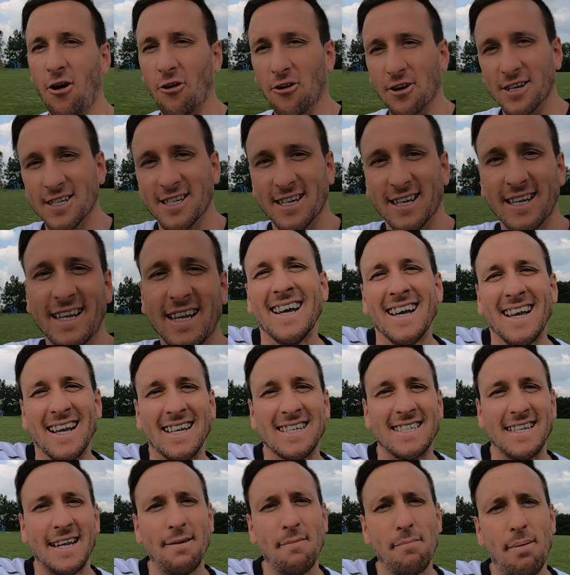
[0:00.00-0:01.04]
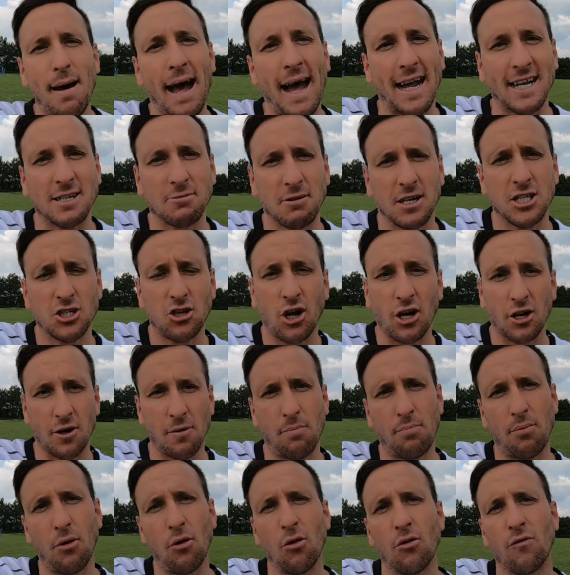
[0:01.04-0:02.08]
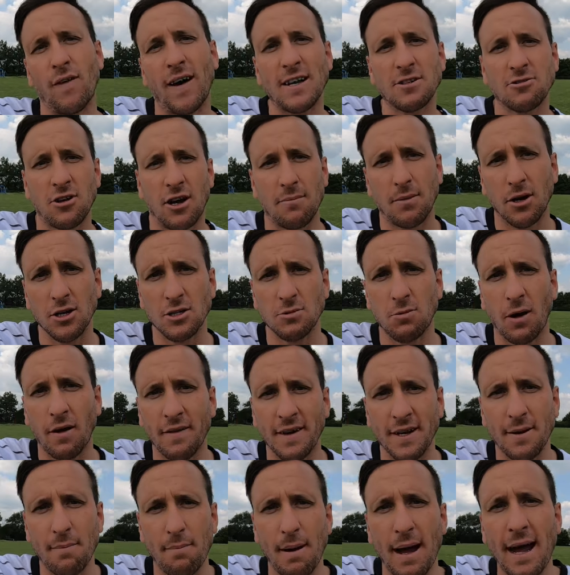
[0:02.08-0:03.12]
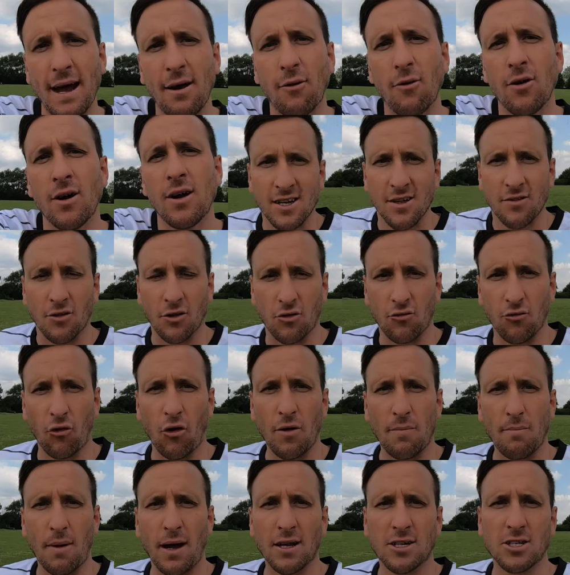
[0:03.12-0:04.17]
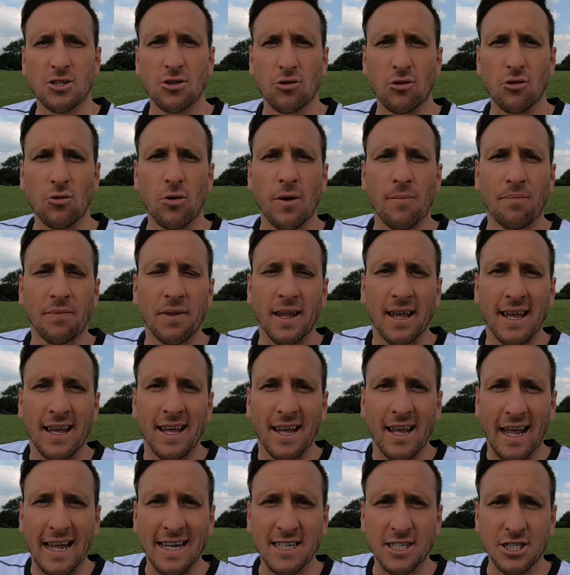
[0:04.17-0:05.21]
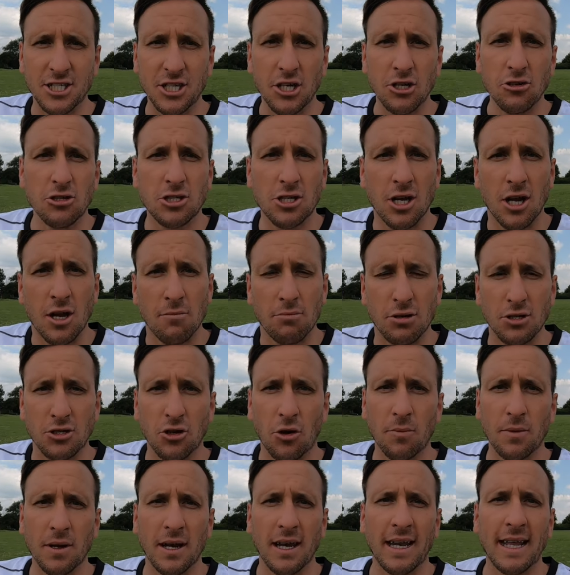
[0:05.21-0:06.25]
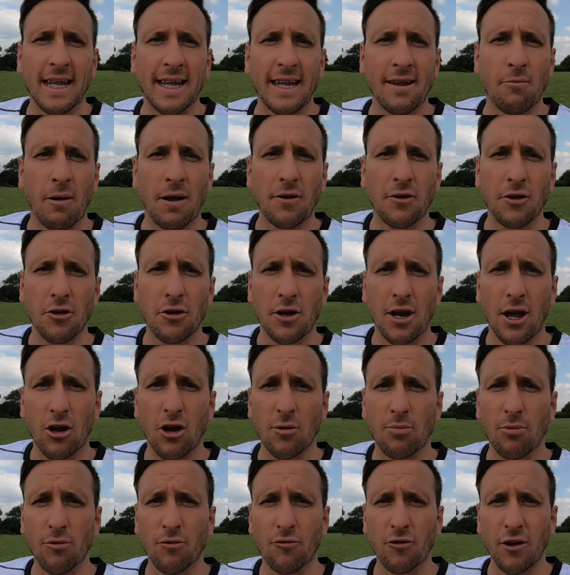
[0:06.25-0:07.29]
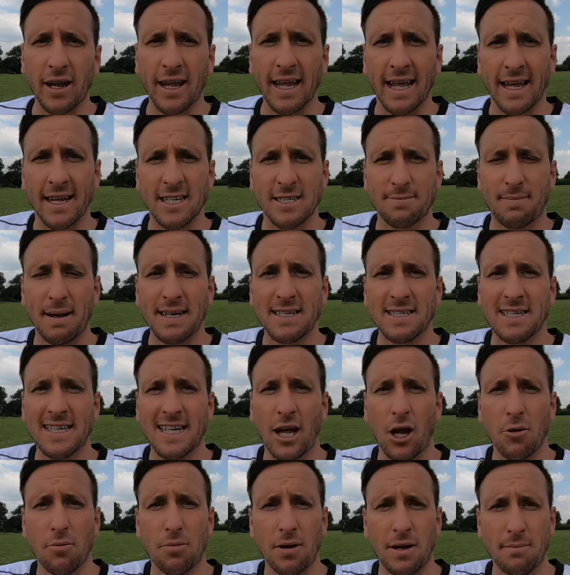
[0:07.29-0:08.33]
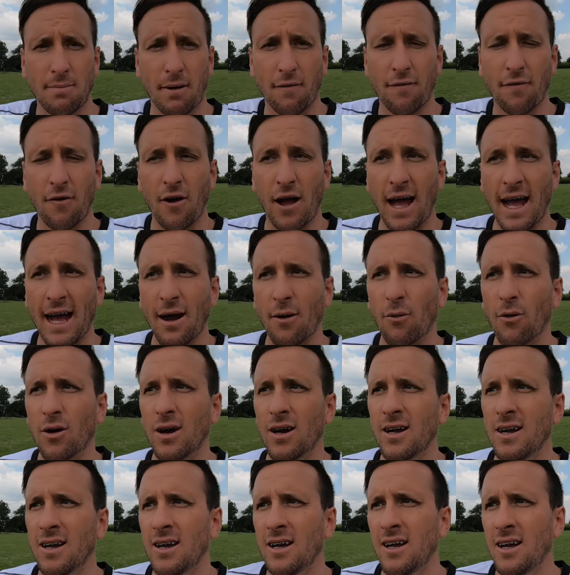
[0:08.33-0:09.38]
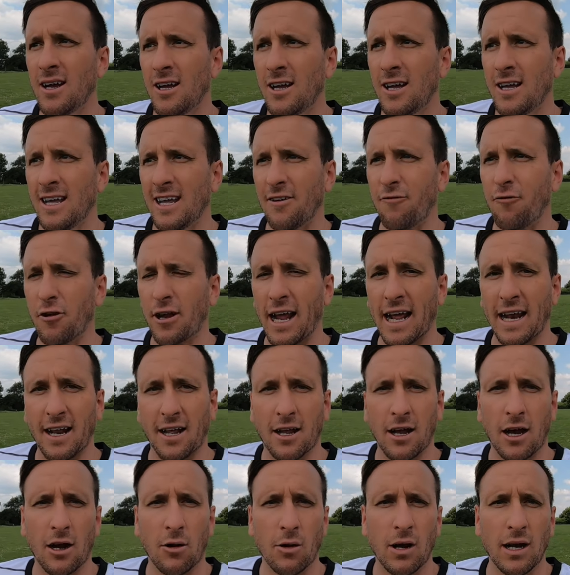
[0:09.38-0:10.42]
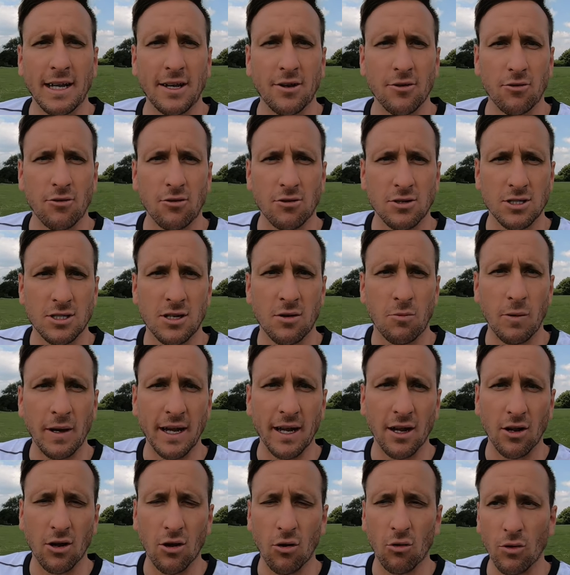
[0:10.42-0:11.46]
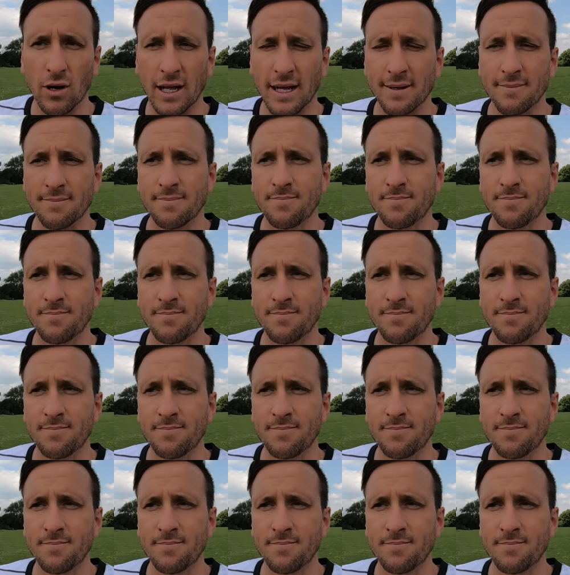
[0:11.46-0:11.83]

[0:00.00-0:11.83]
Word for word: honestly. It's the impact when I strike the ball, that's what I'm most worried about. The groin muscle is used predominantly when doing knuckleball free kick, especially opening my foot out. If we get a goal early doors, we can call it.